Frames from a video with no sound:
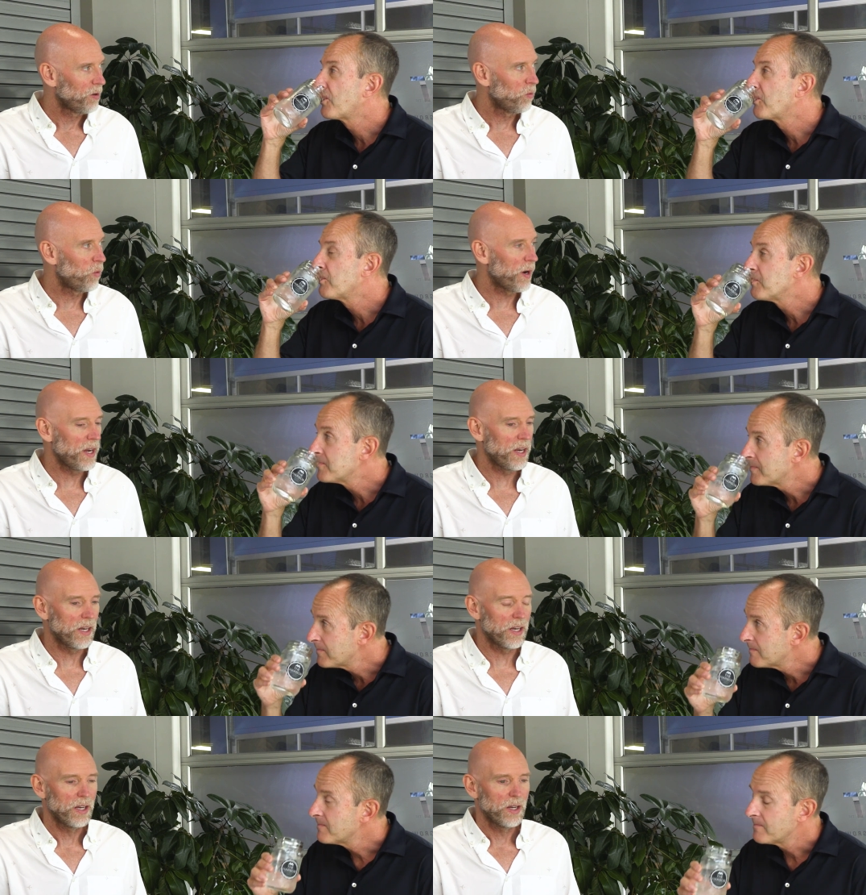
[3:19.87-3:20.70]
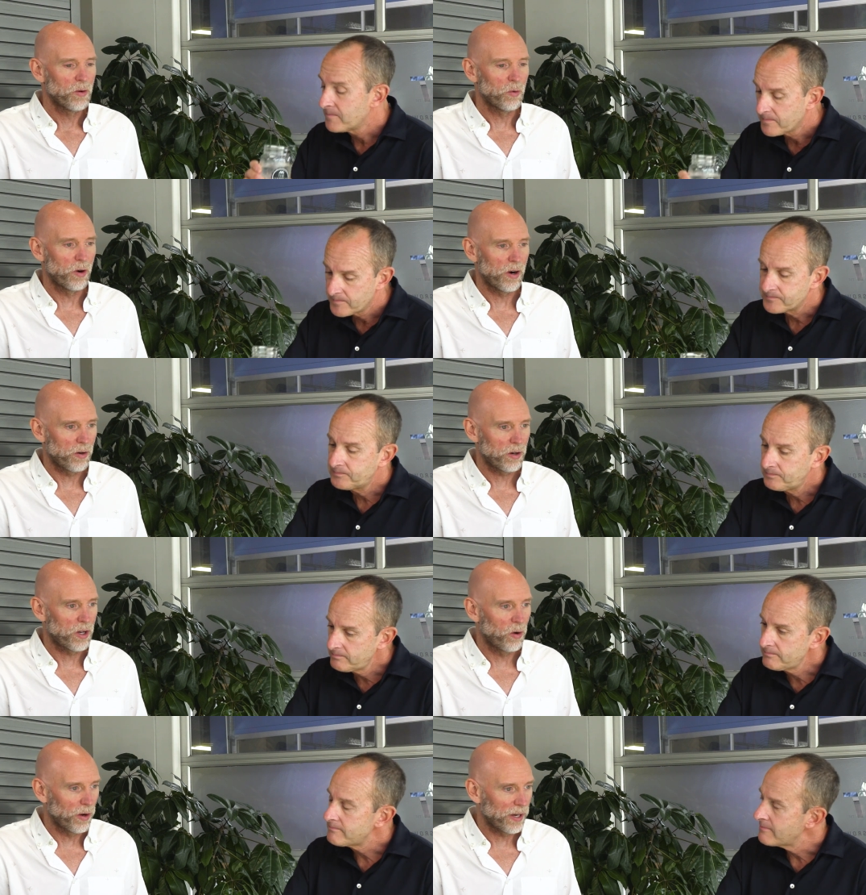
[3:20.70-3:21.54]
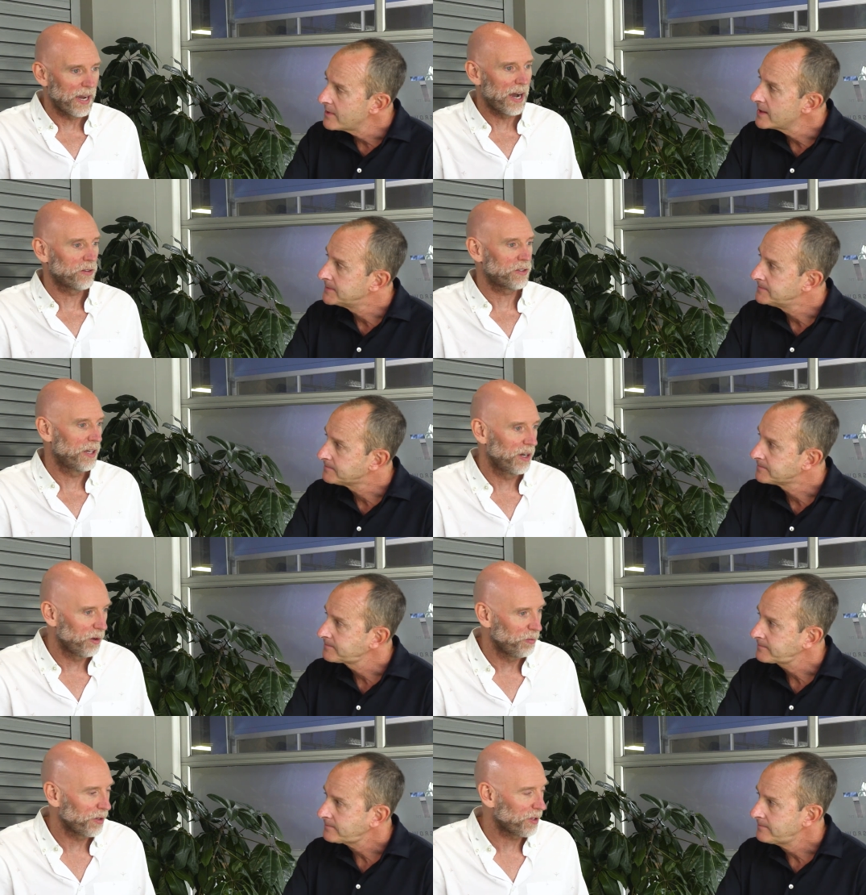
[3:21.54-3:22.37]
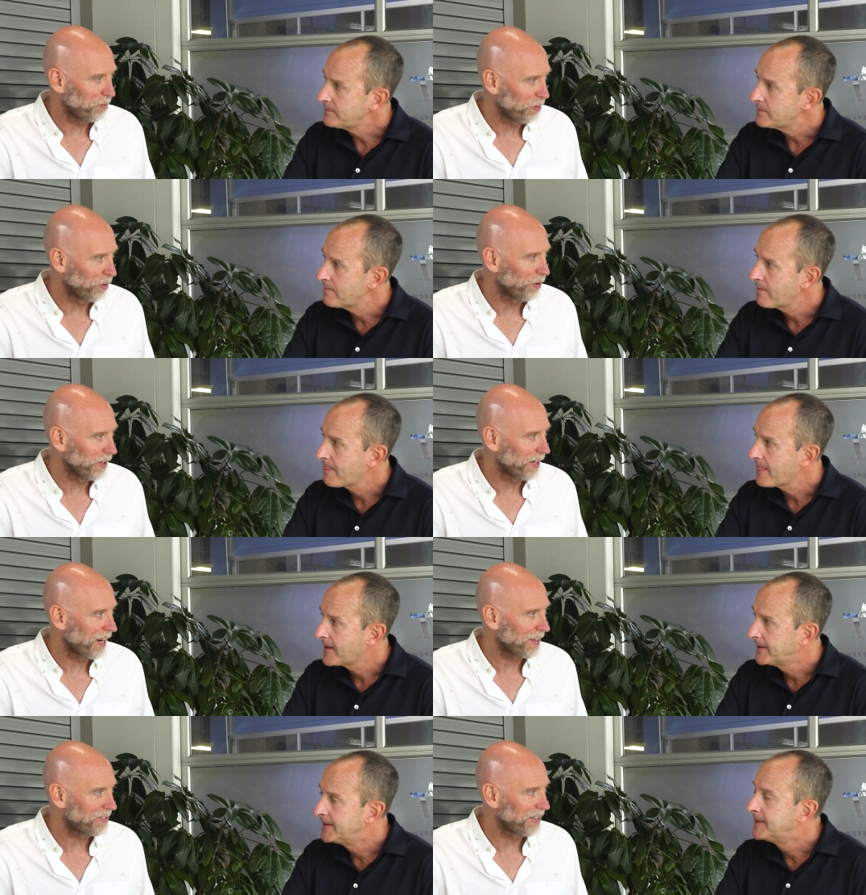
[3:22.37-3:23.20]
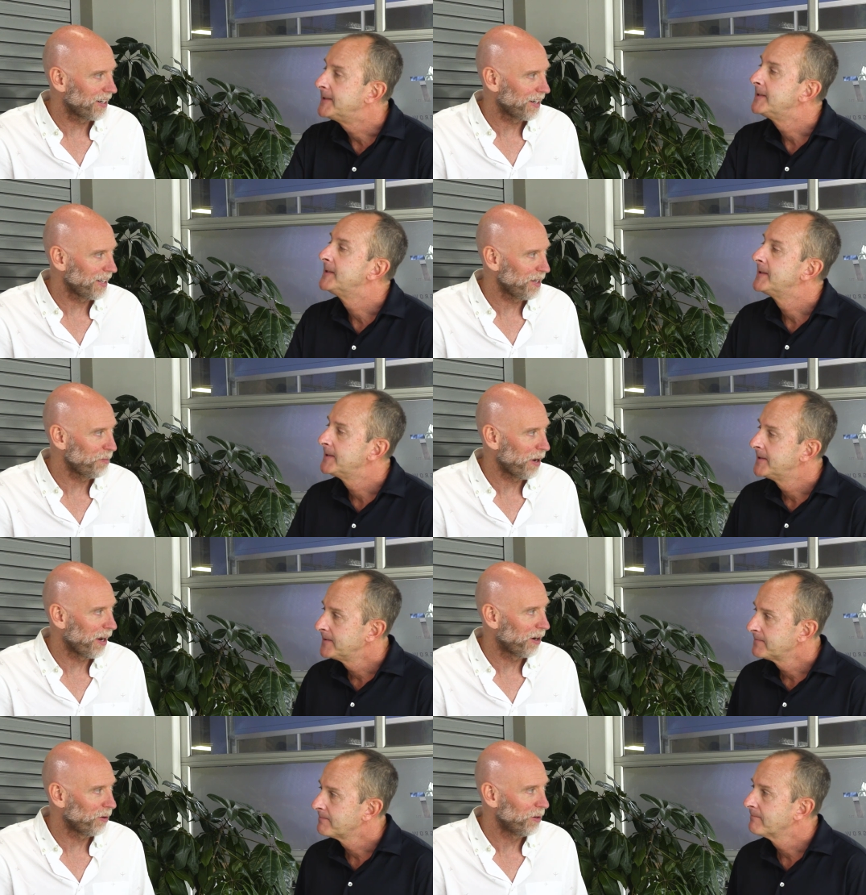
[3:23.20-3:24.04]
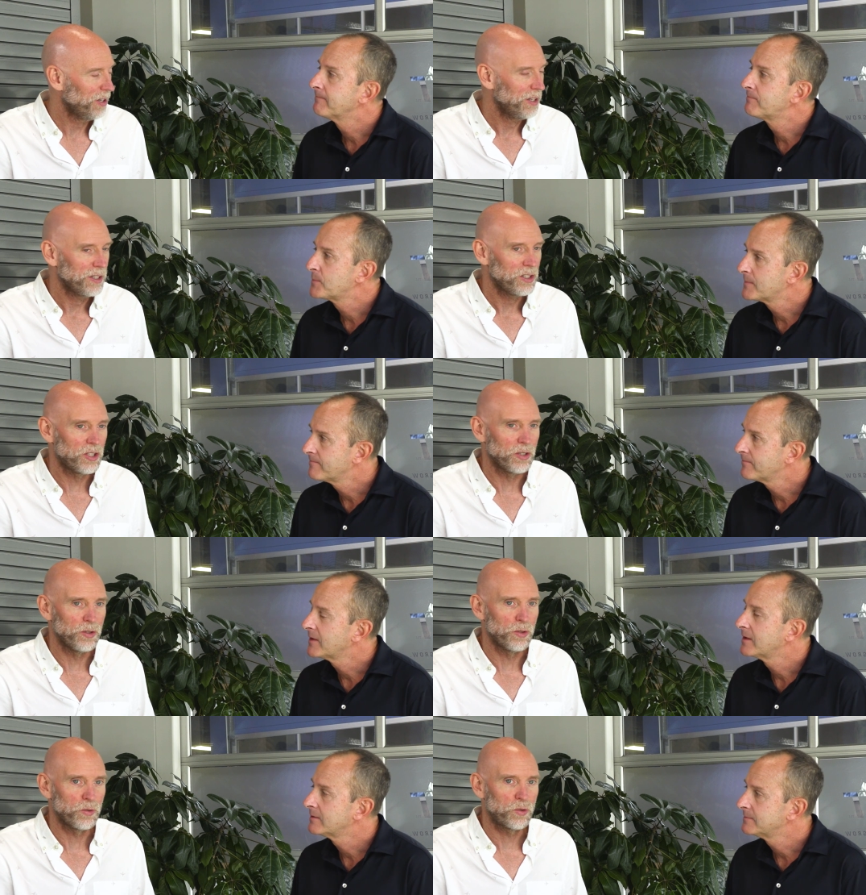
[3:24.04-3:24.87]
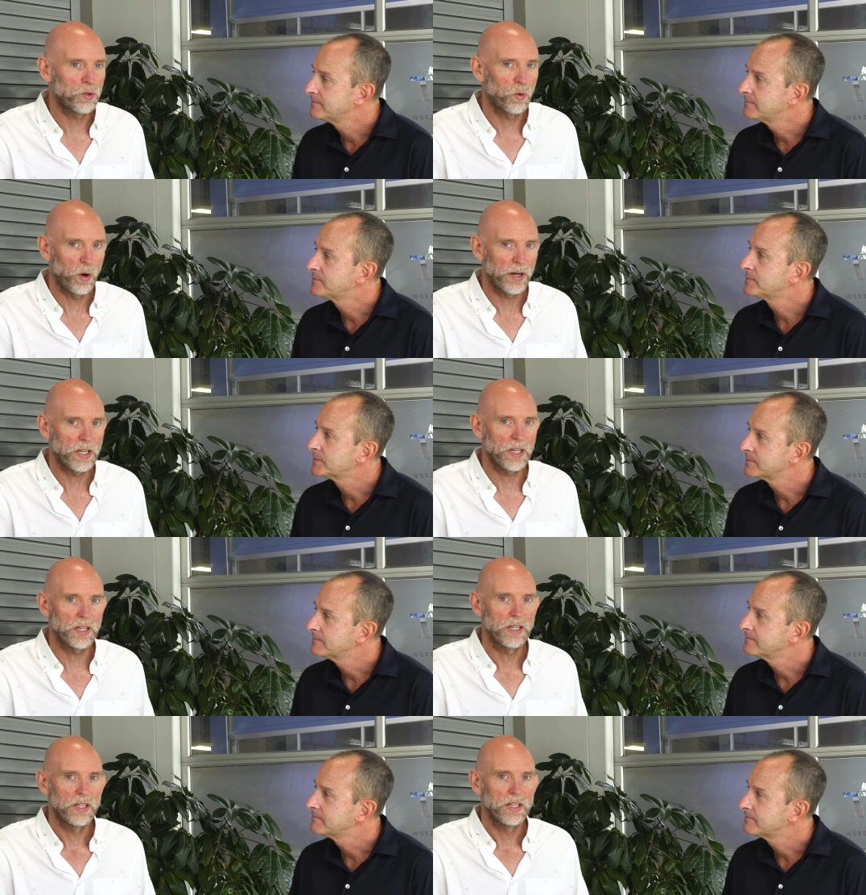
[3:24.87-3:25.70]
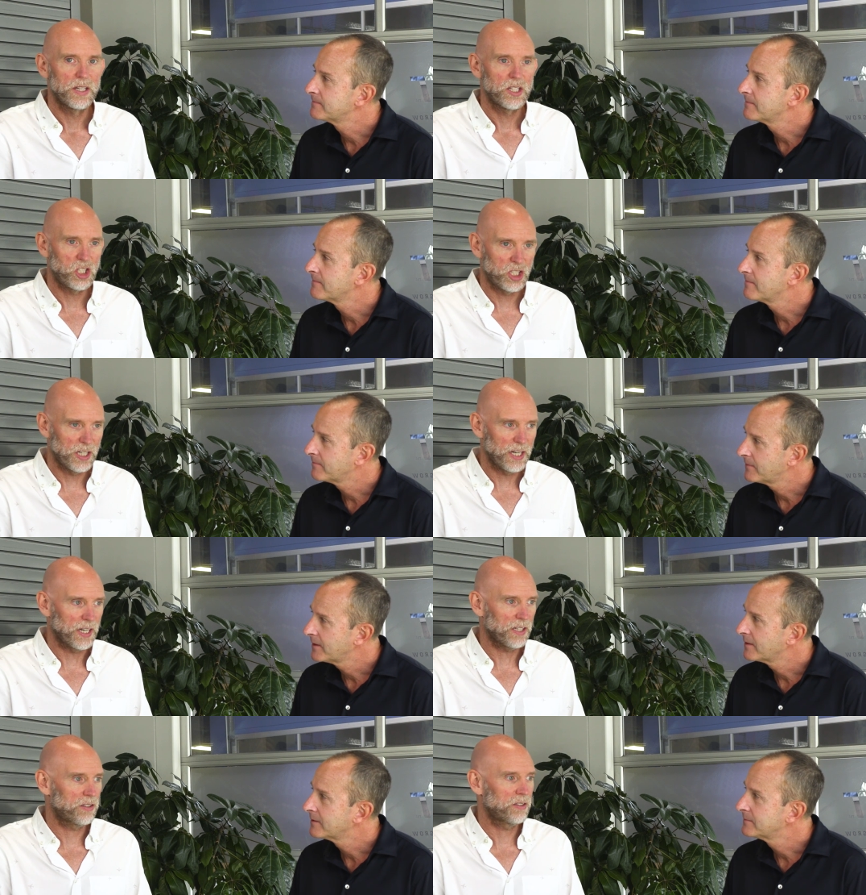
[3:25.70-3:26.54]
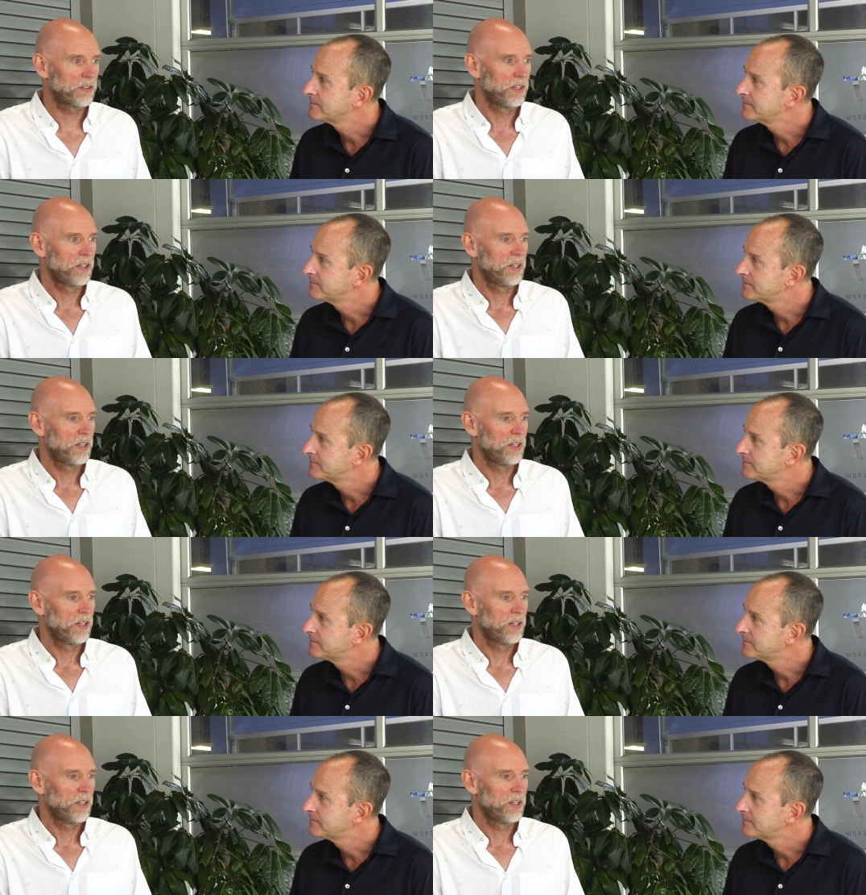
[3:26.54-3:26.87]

Speaker 1: we were going out to help the community, and I sent an email to 26